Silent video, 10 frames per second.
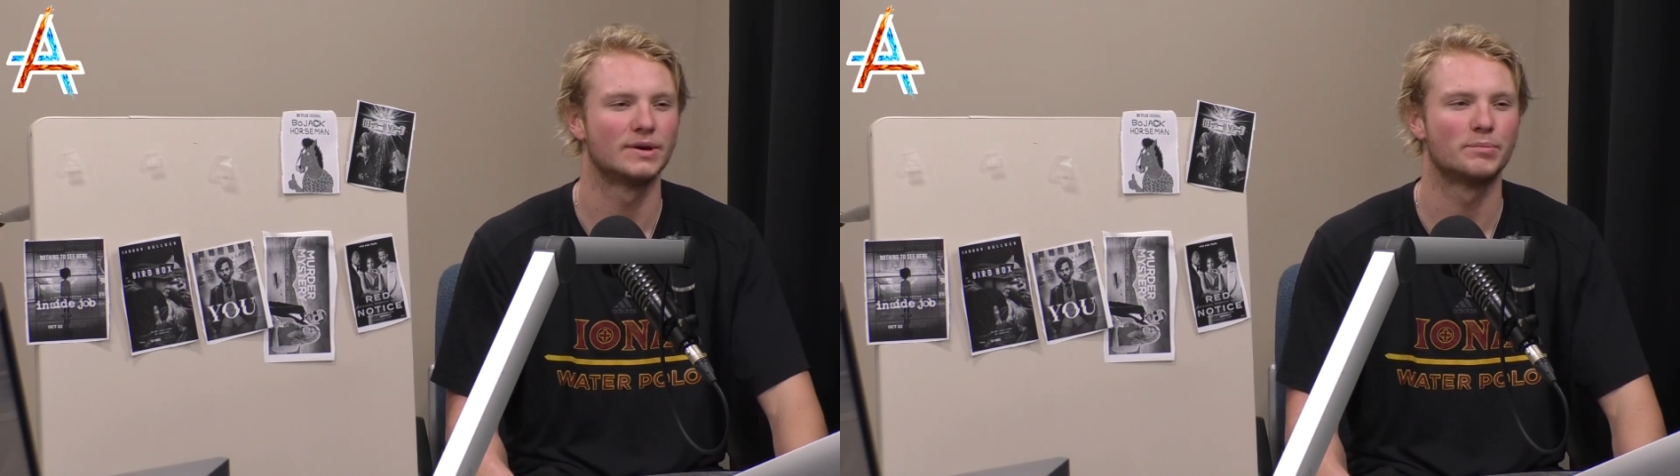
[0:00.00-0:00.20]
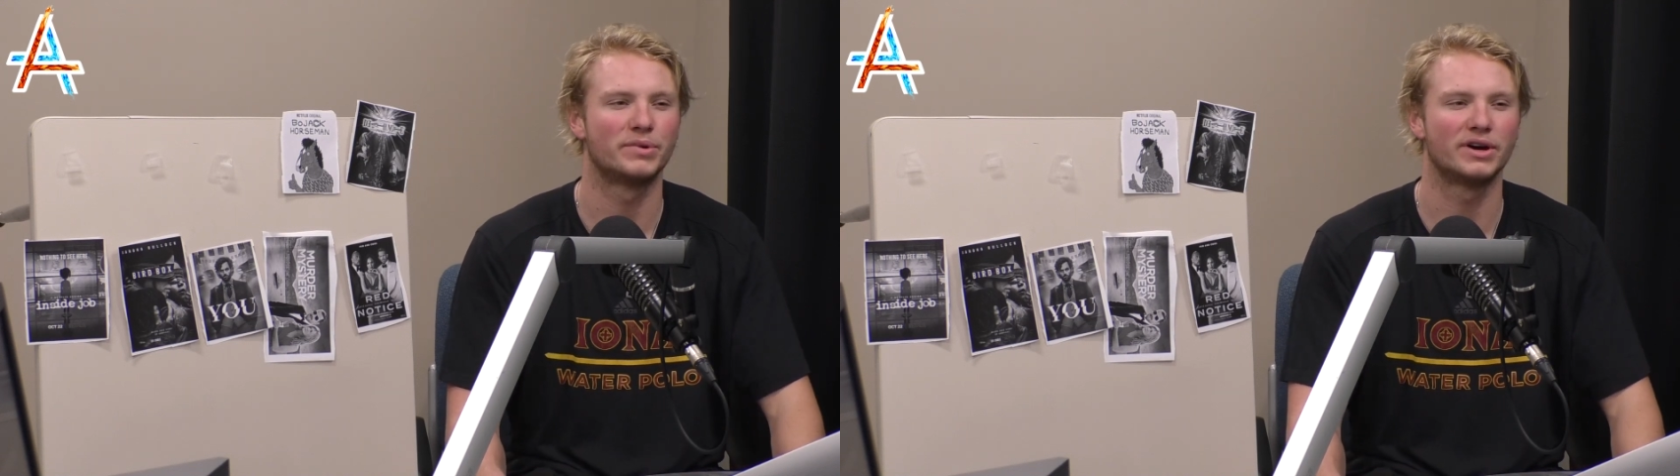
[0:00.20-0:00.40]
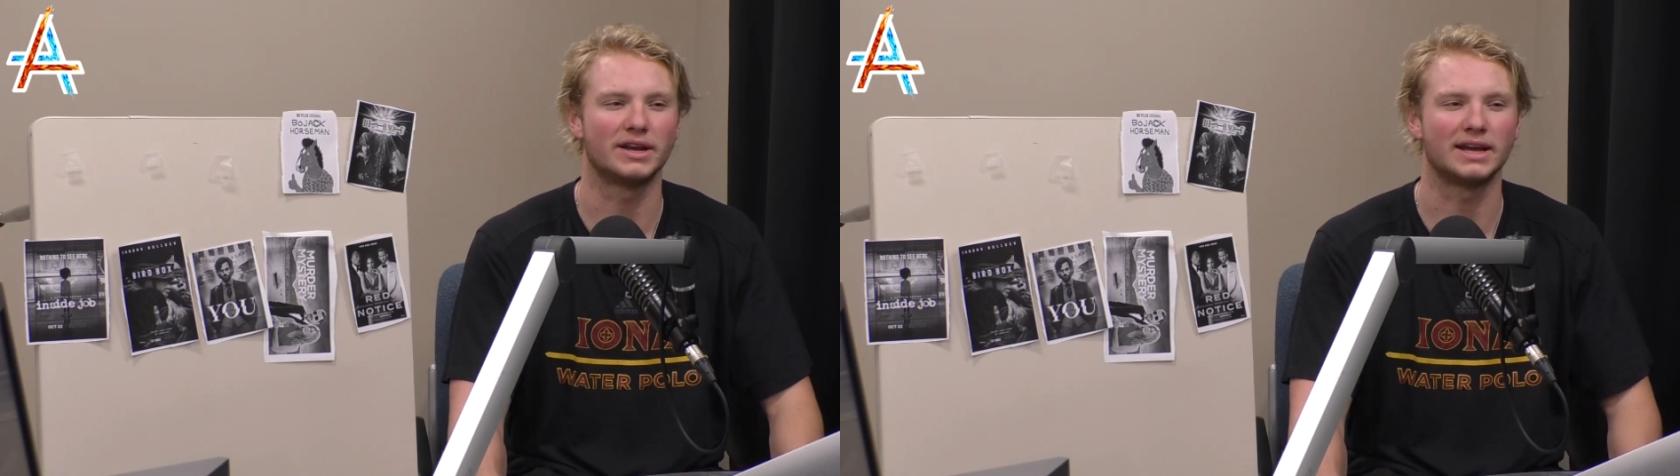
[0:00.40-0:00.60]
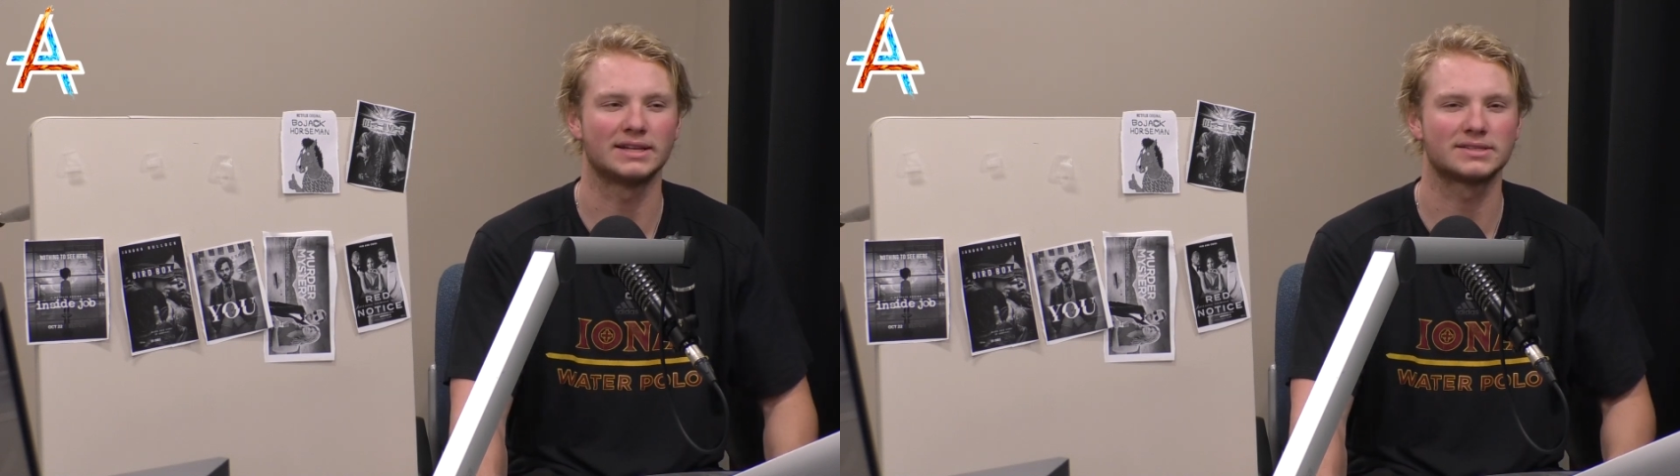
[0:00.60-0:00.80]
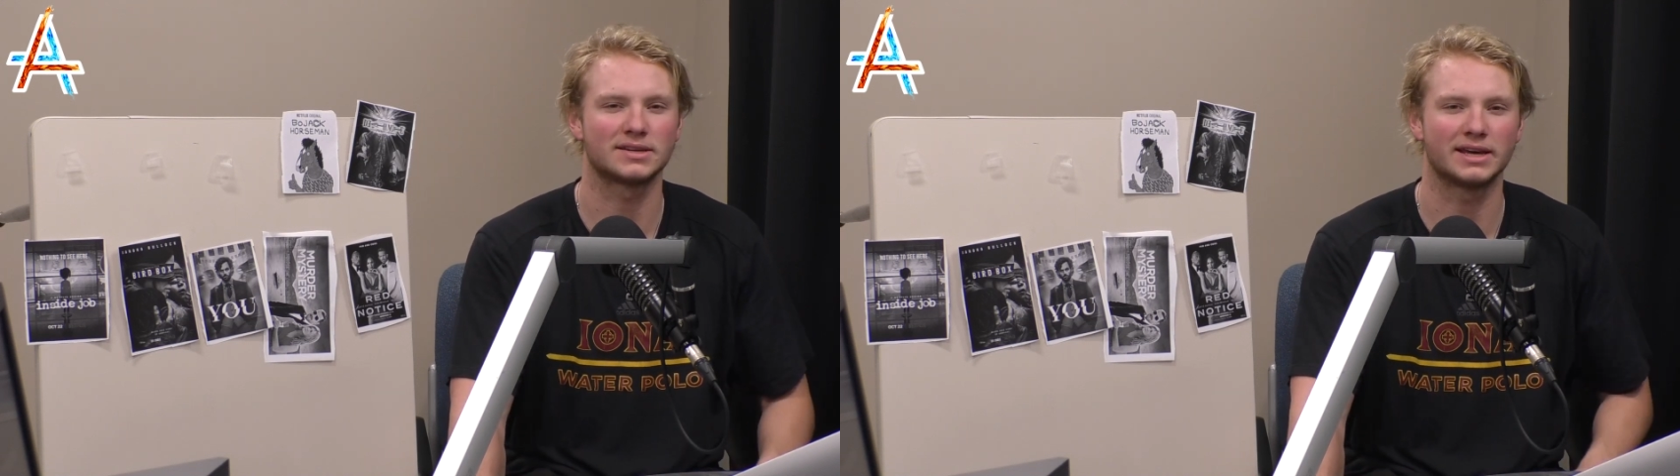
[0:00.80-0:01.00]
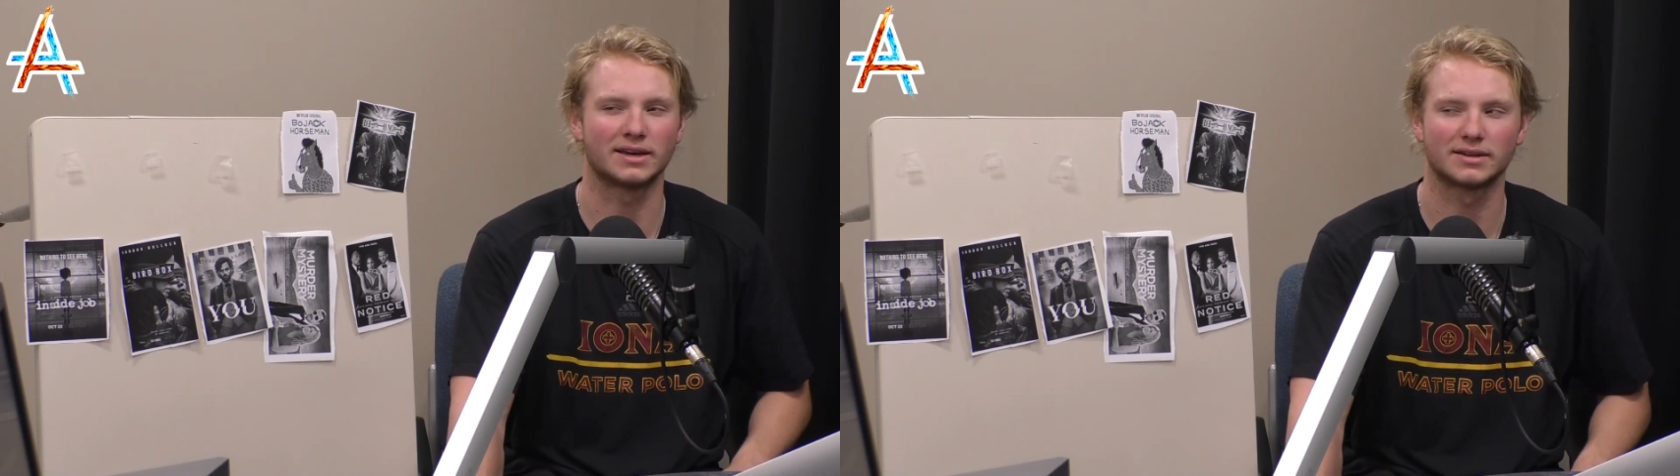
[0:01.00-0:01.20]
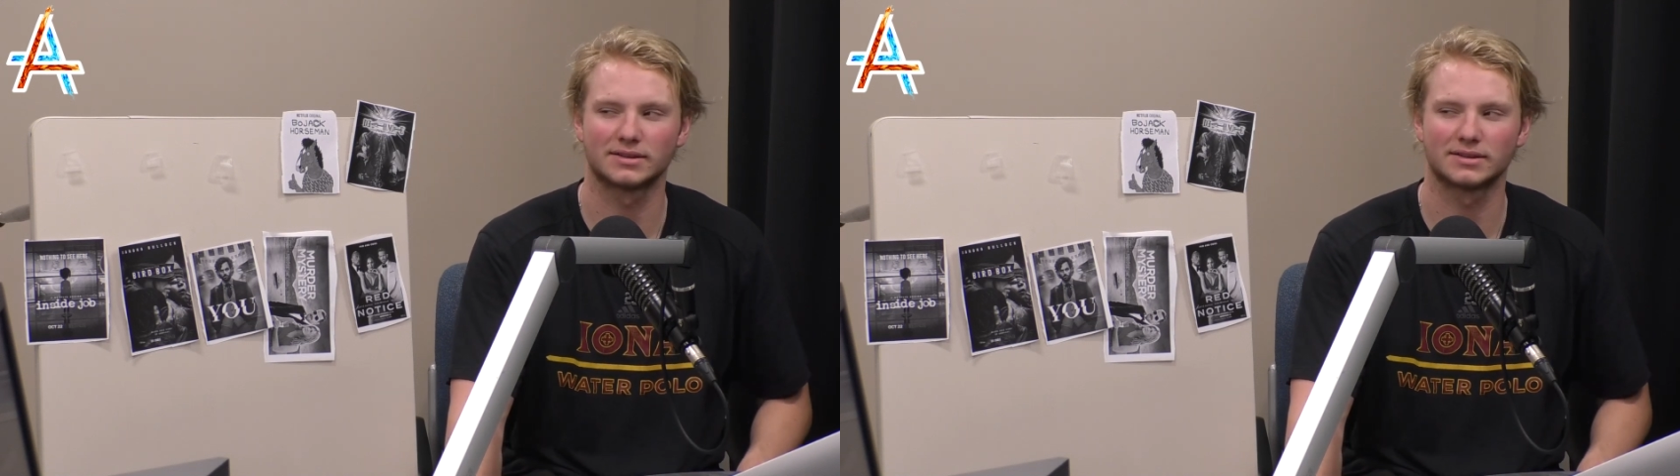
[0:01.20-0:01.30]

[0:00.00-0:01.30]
but it's like